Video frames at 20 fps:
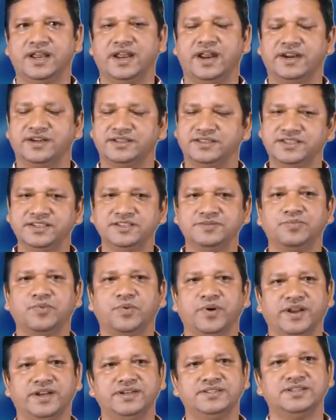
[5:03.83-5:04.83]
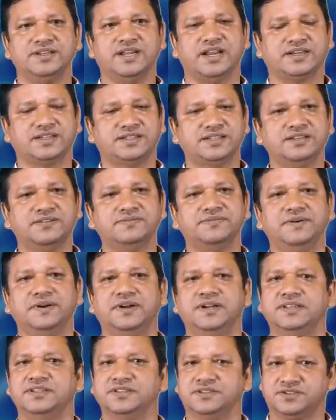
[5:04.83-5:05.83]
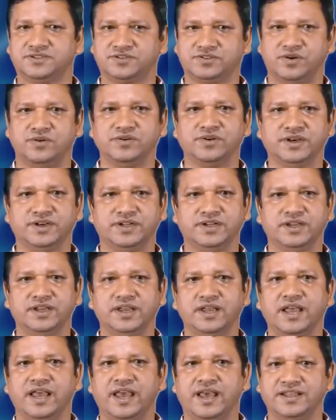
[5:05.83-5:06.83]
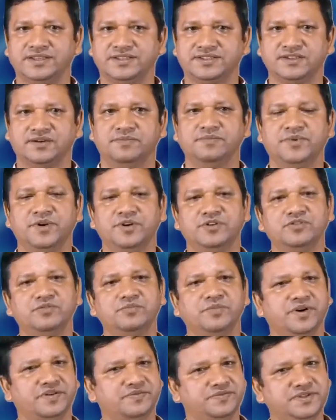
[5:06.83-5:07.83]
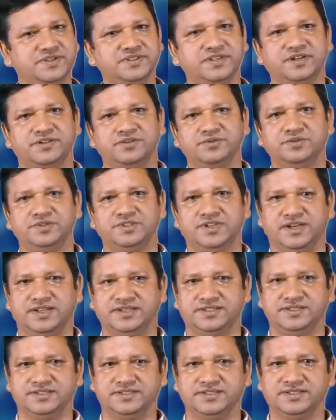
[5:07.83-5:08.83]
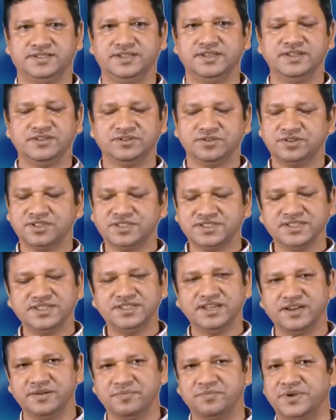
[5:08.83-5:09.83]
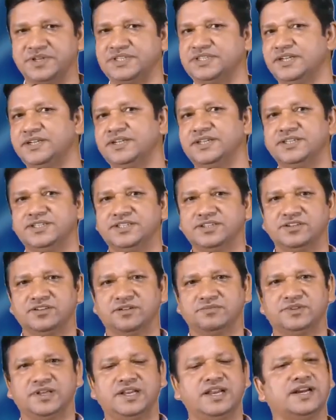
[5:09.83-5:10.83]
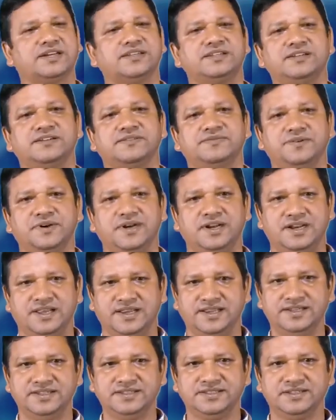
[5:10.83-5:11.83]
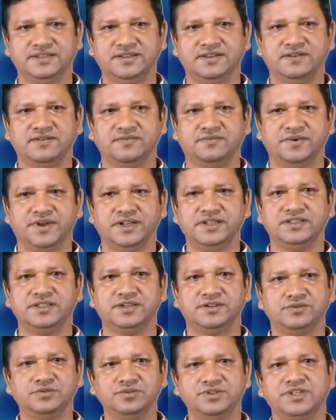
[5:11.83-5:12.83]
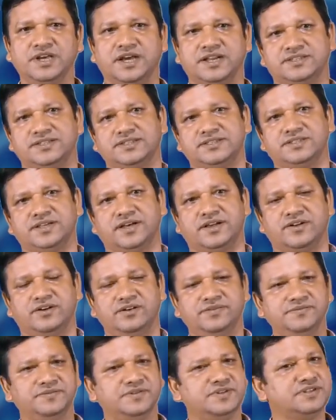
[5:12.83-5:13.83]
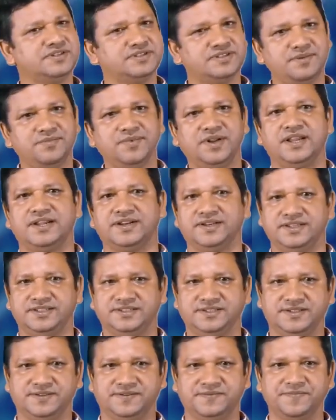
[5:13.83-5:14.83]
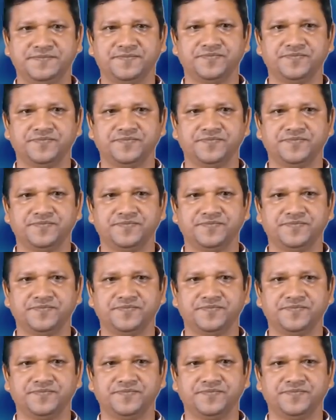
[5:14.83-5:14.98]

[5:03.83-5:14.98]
At these points, electric field is stronger as compared to between the two charges. So this is the representation of the electric field lines when the two charges are of similar nature.